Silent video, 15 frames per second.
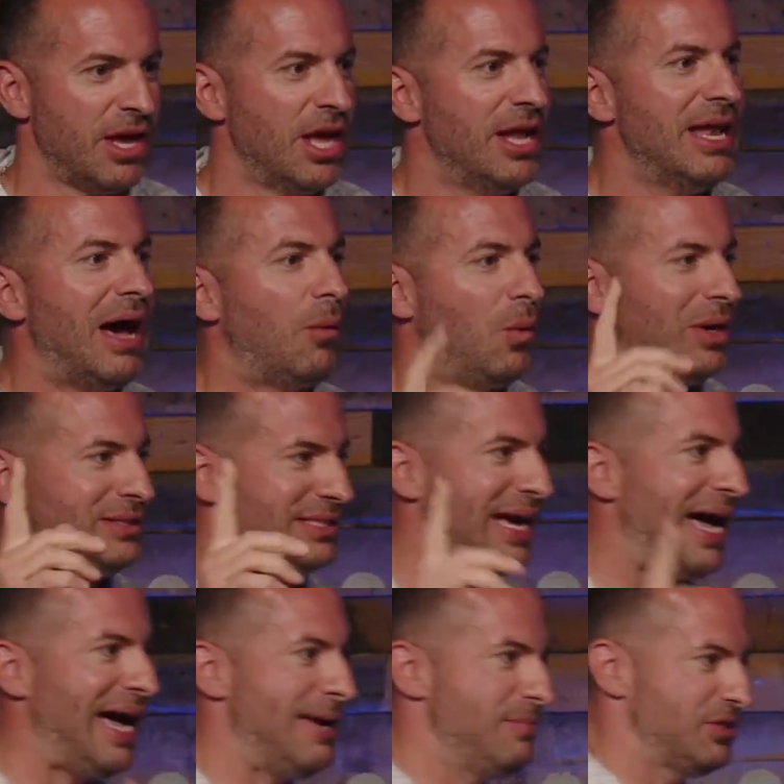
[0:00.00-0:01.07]
Not one
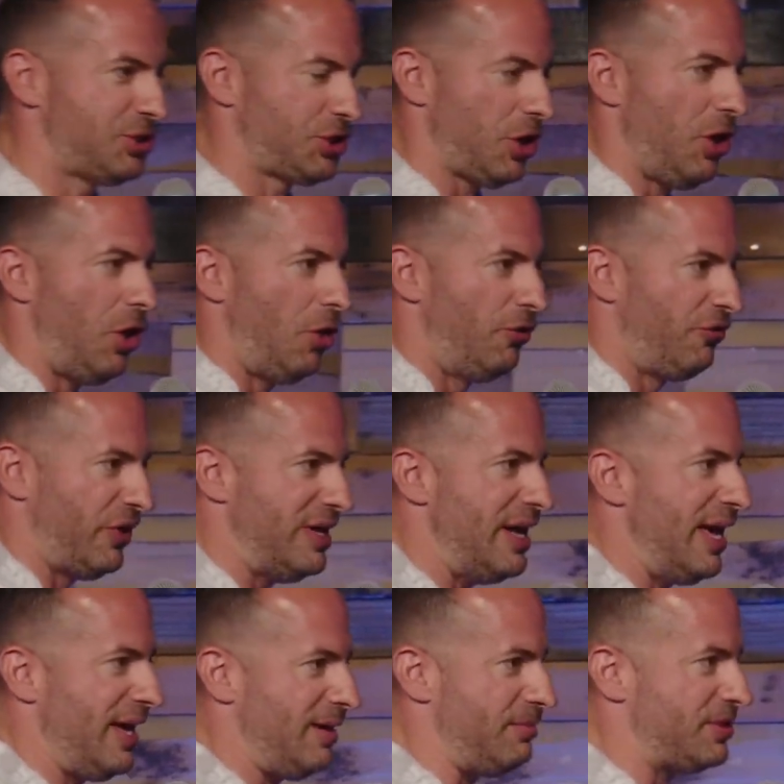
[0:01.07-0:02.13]
time is Jehovah
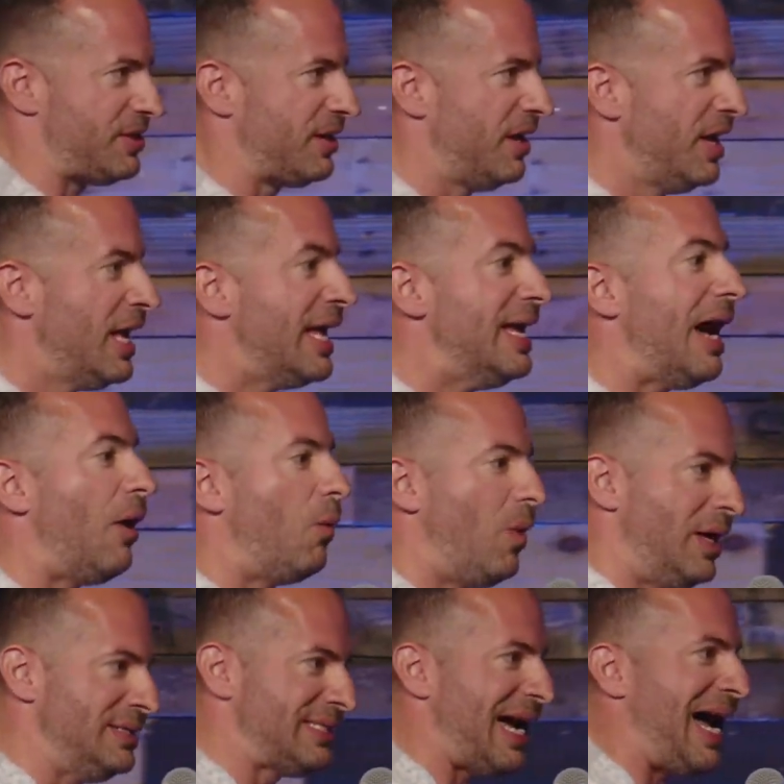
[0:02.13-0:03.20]
named. Not
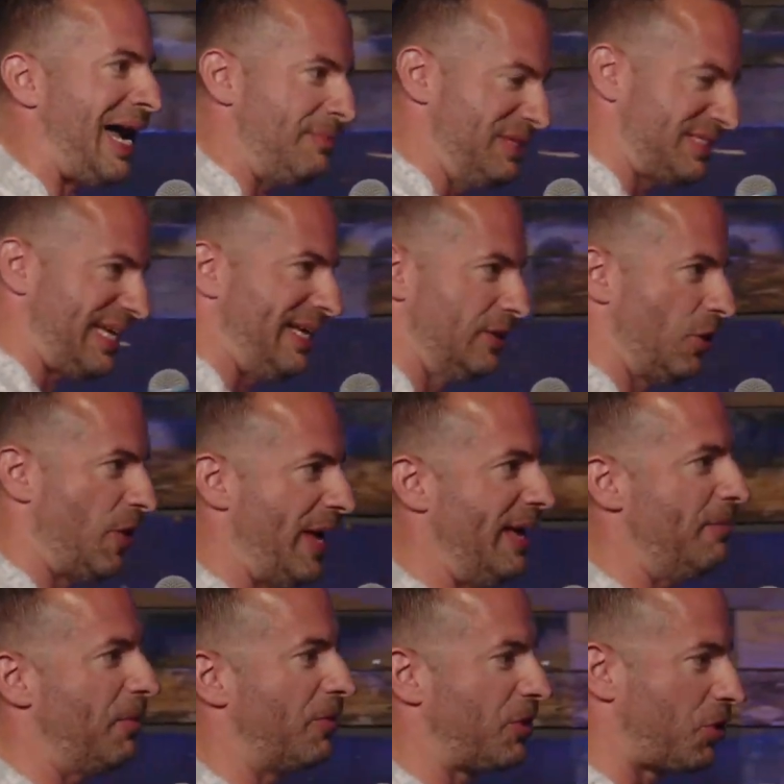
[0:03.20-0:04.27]
one time is
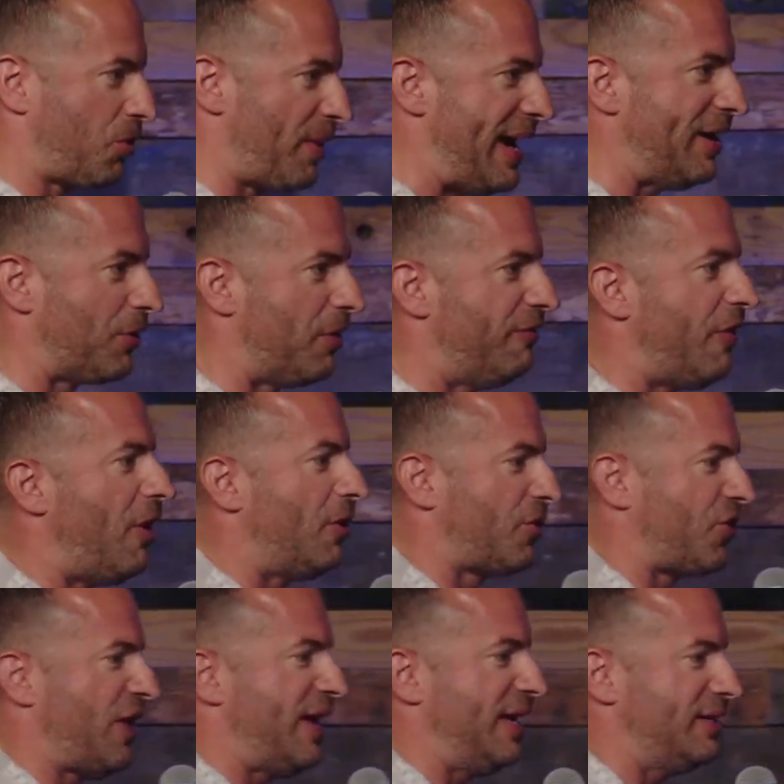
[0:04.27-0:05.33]
Elohim or the creator of all
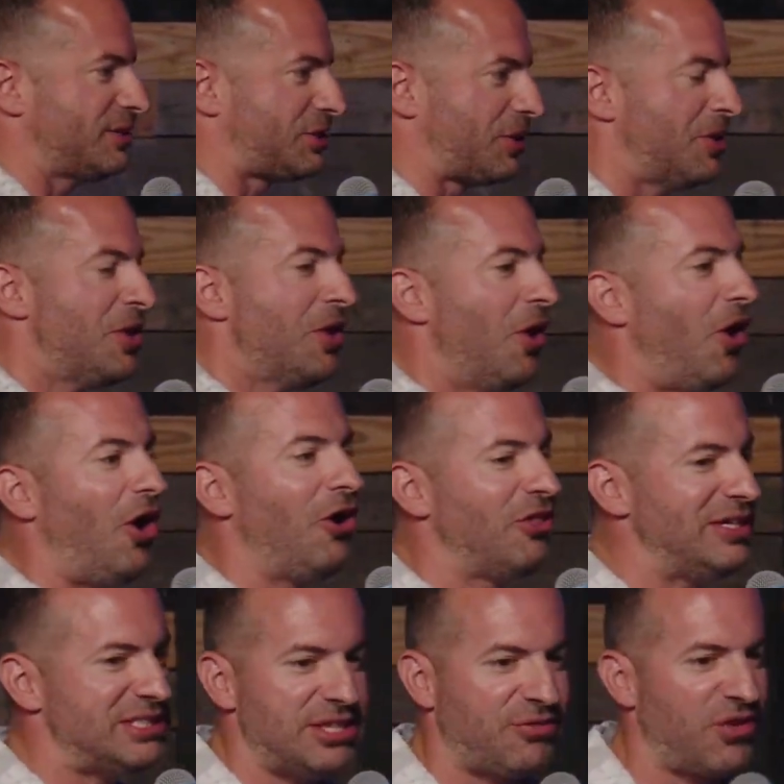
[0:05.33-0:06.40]
things or all
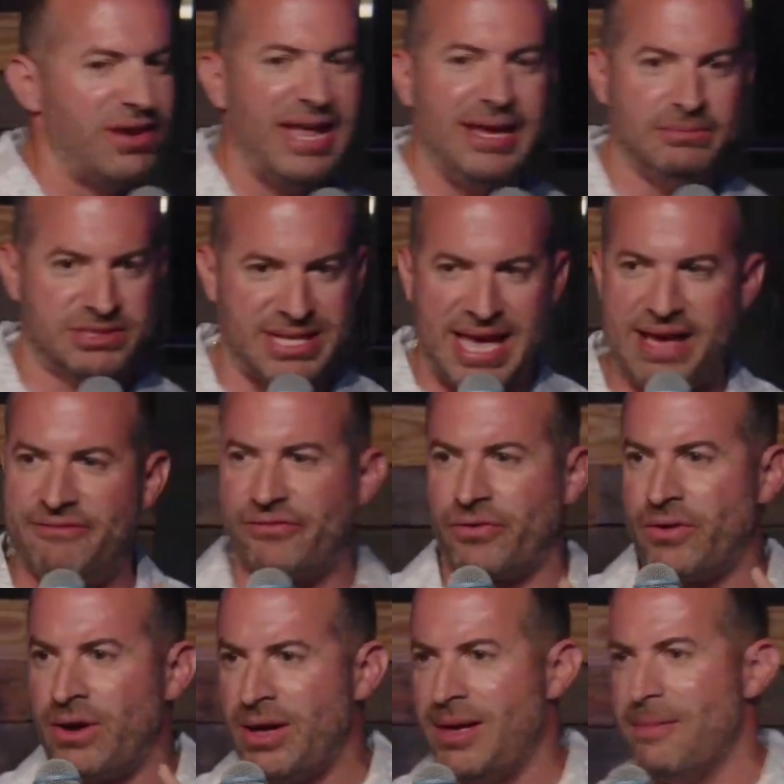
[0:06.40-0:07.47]
these different names
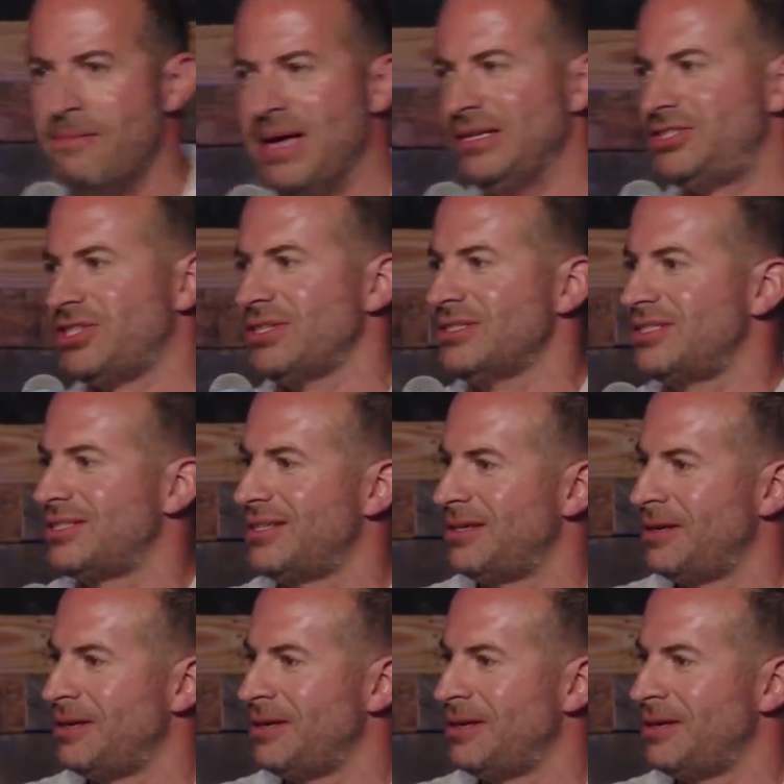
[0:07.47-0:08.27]
ever mentioned.